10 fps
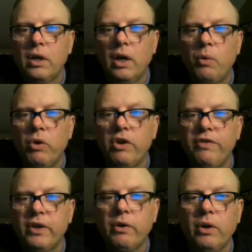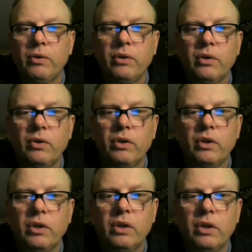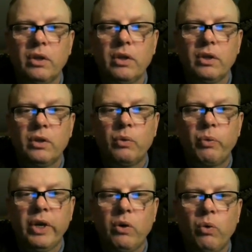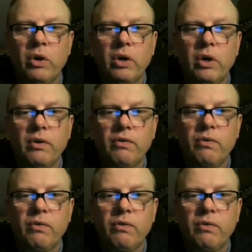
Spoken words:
I want to figure out the rate order